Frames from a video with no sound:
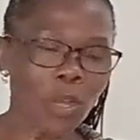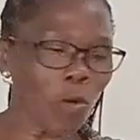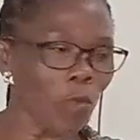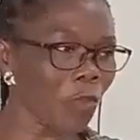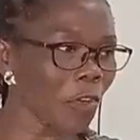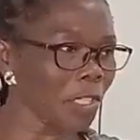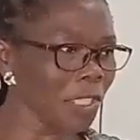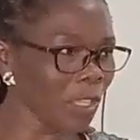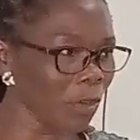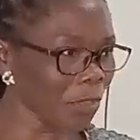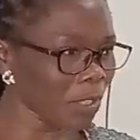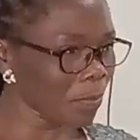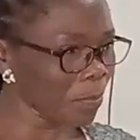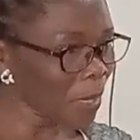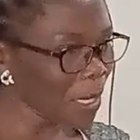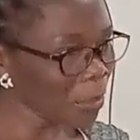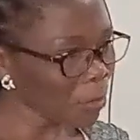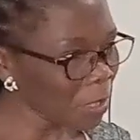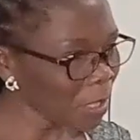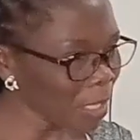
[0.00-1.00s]
Of course, they will
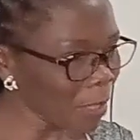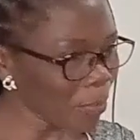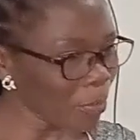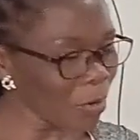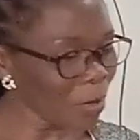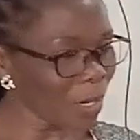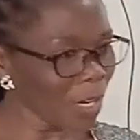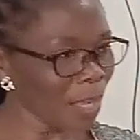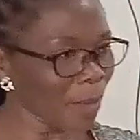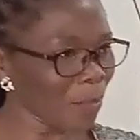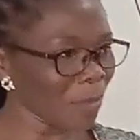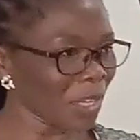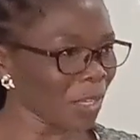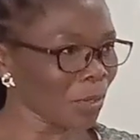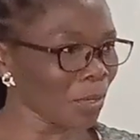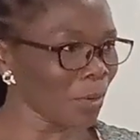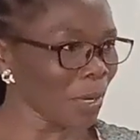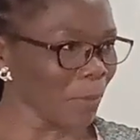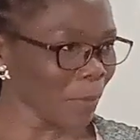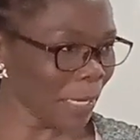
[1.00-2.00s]
depend on the program
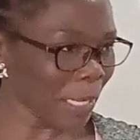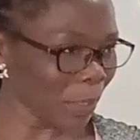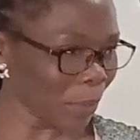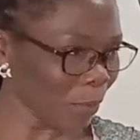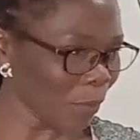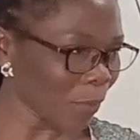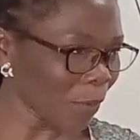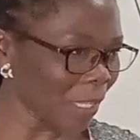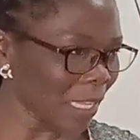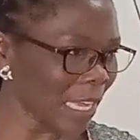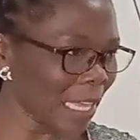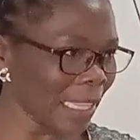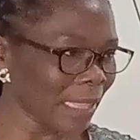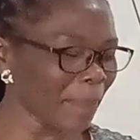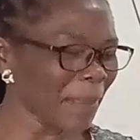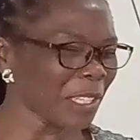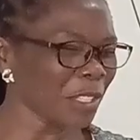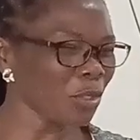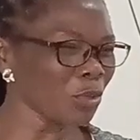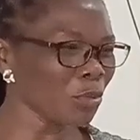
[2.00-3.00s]
in one way or the other,
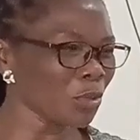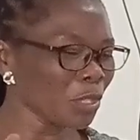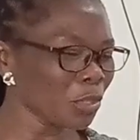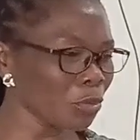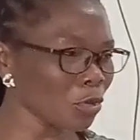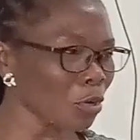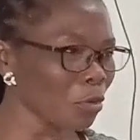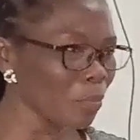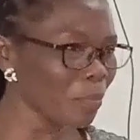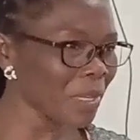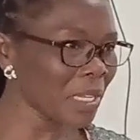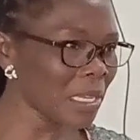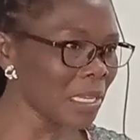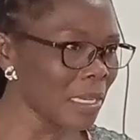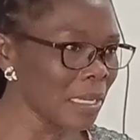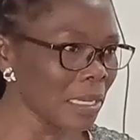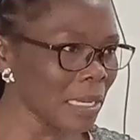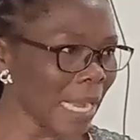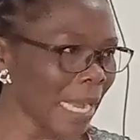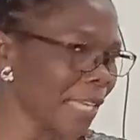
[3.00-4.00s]
but it should not
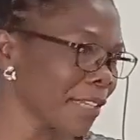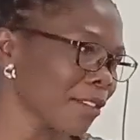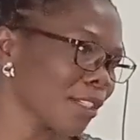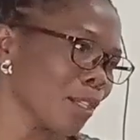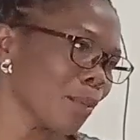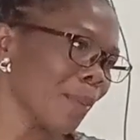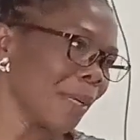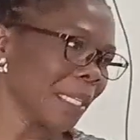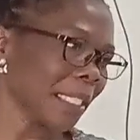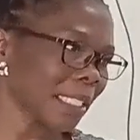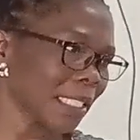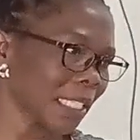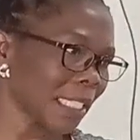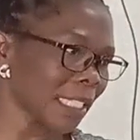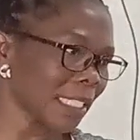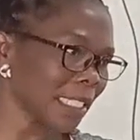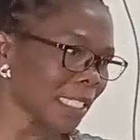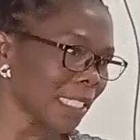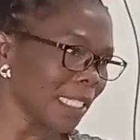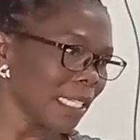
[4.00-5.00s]
be
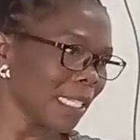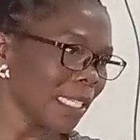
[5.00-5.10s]
100%.